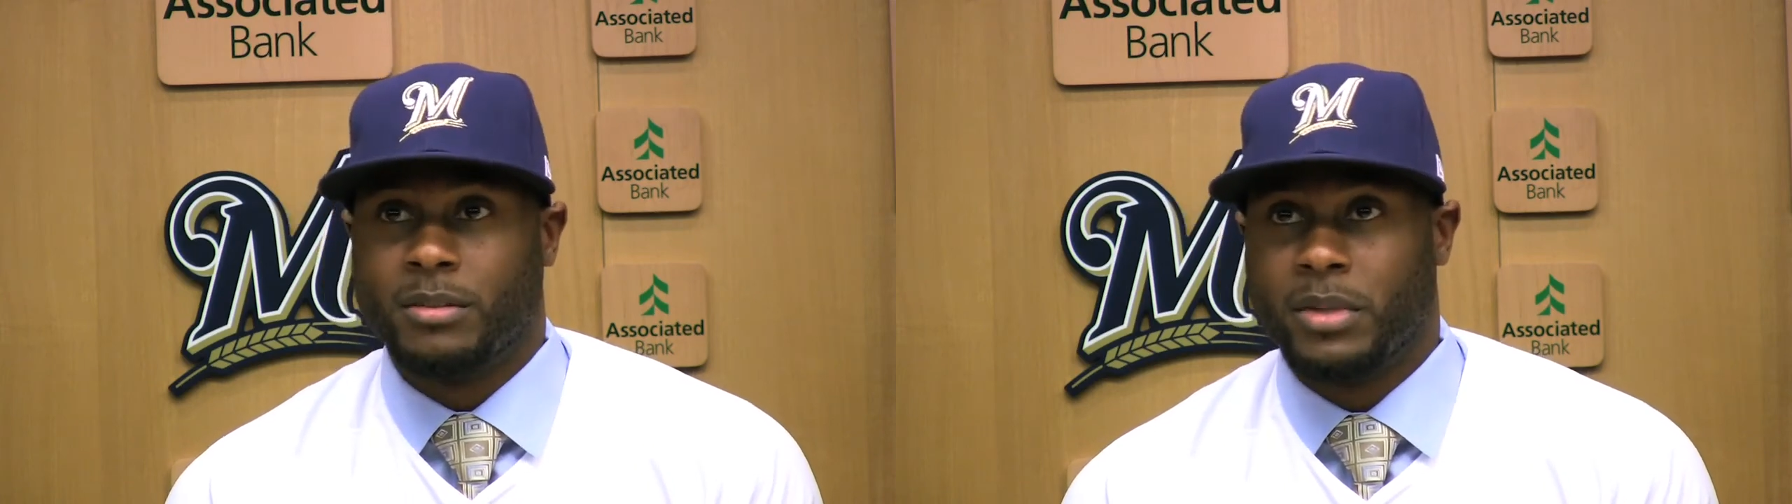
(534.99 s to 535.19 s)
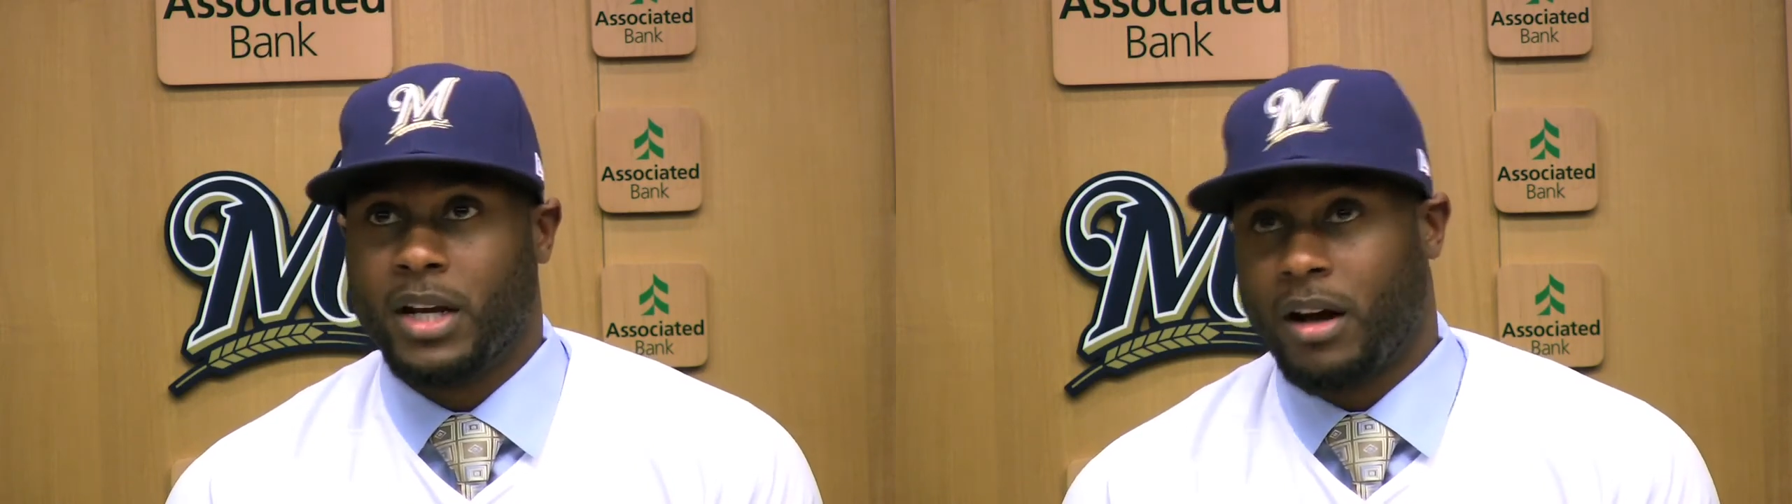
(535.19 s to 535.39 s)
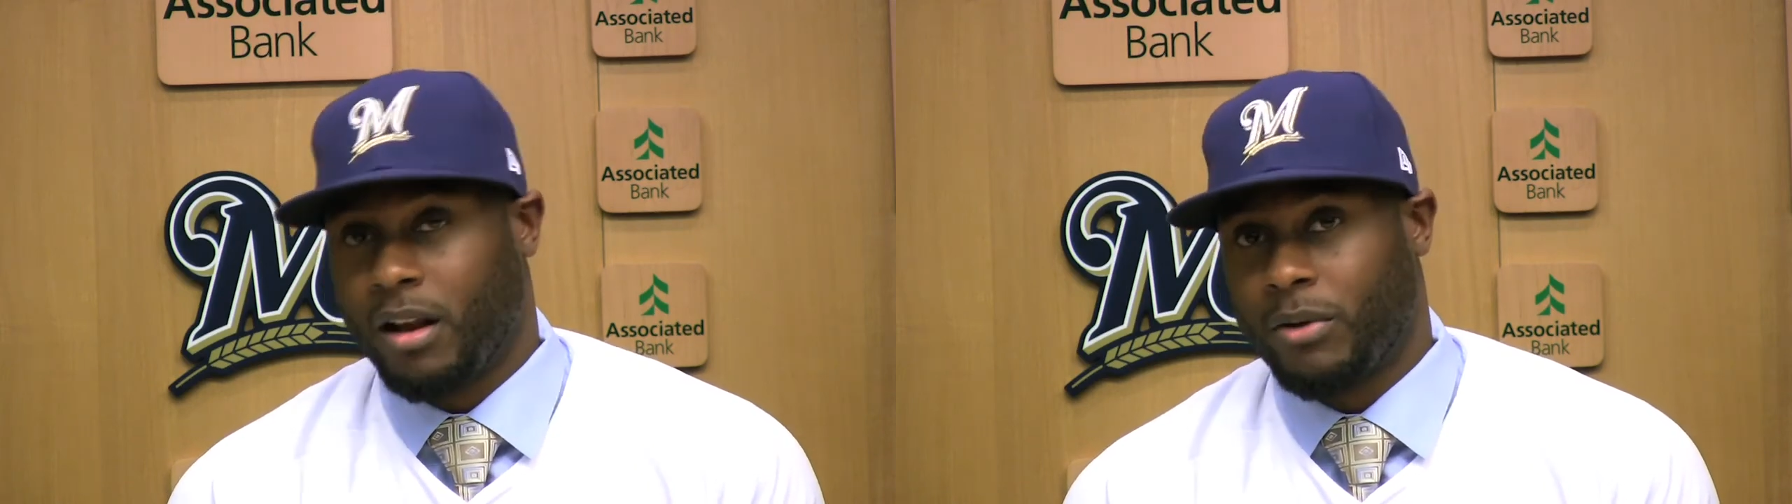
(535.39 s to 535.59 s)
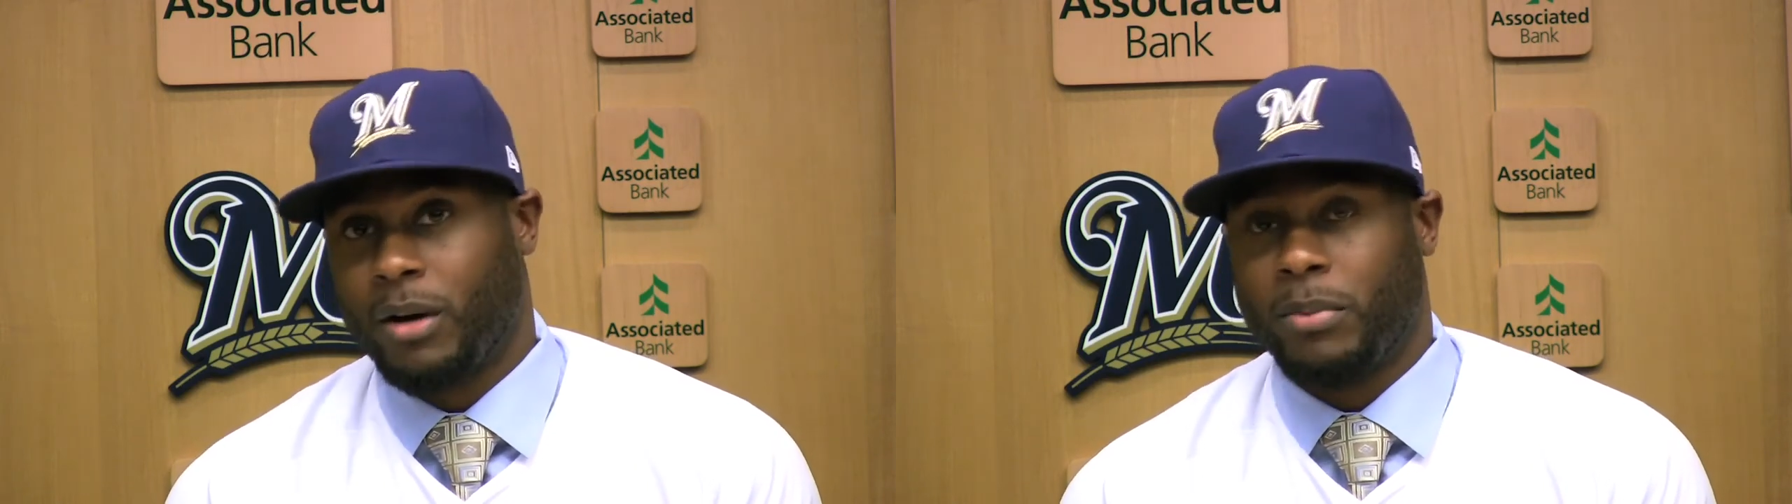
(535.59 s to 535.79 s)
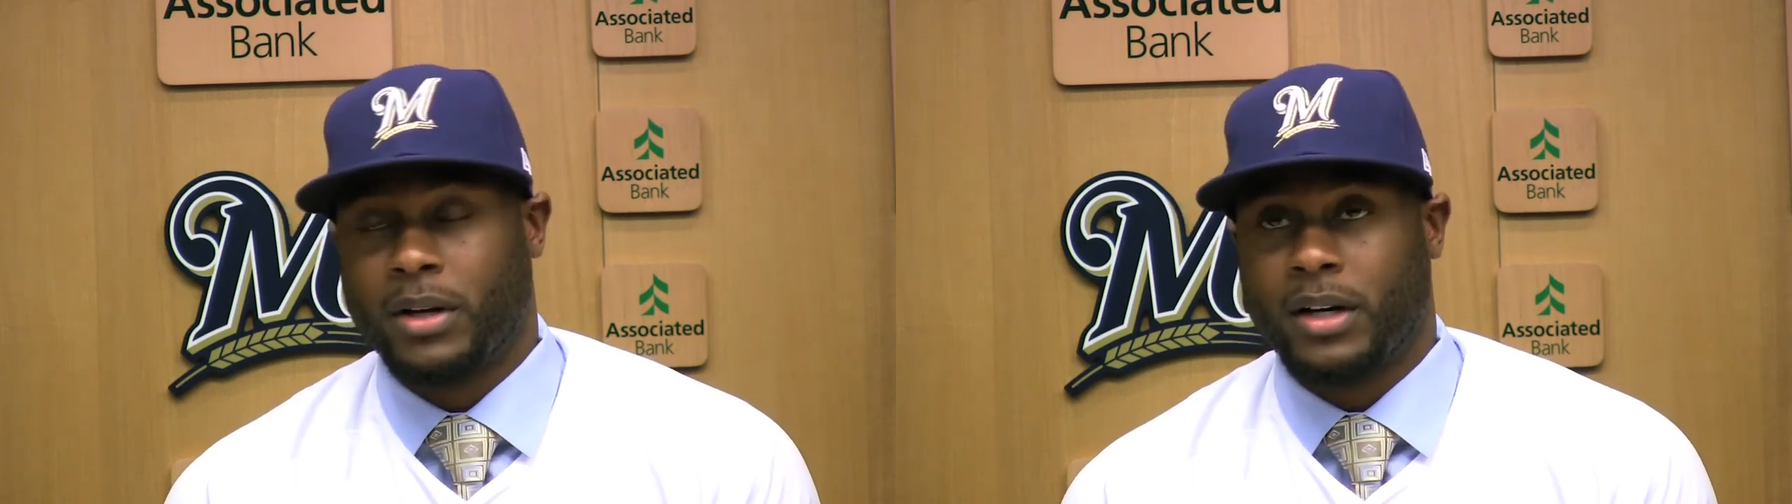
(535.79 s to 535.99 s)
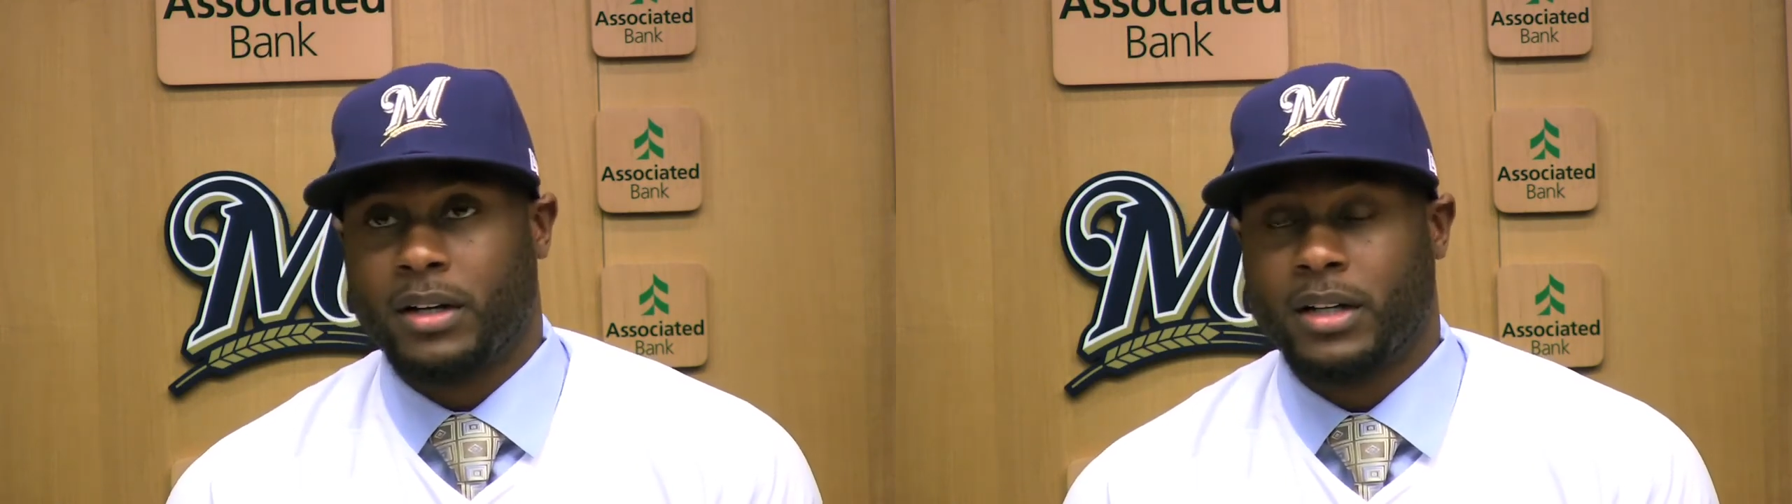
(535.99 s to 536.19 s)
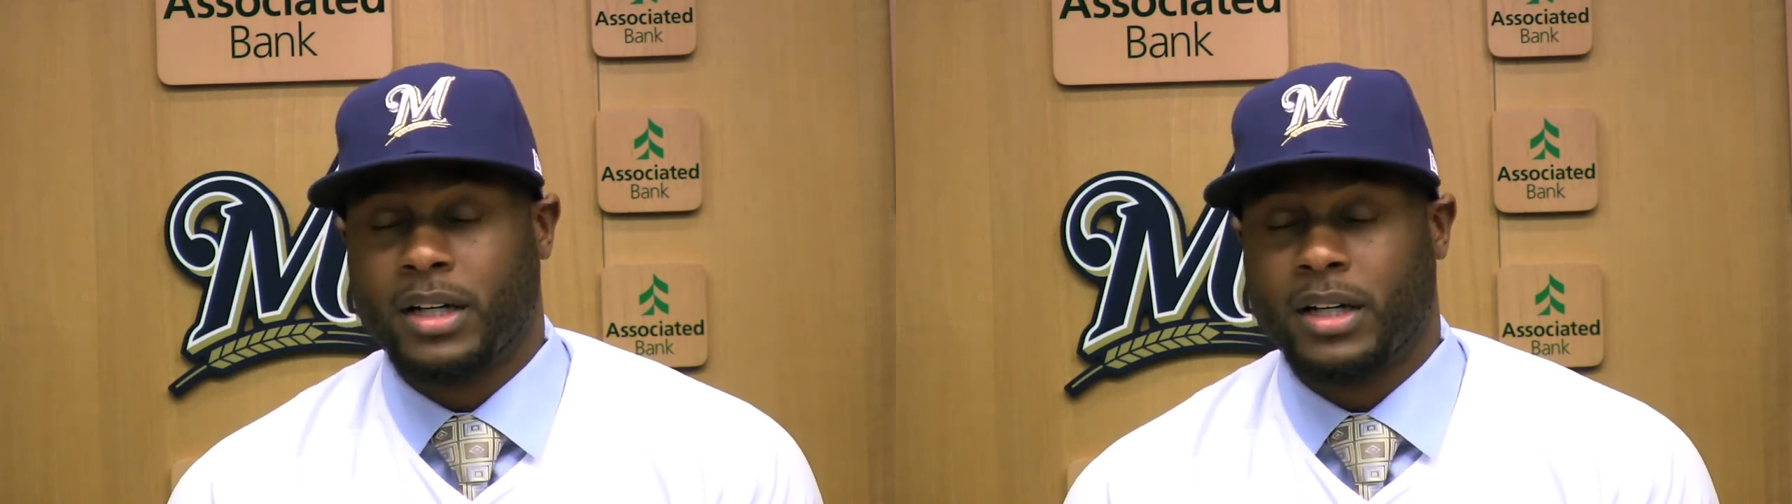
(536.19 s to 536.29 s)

to be that all-around player.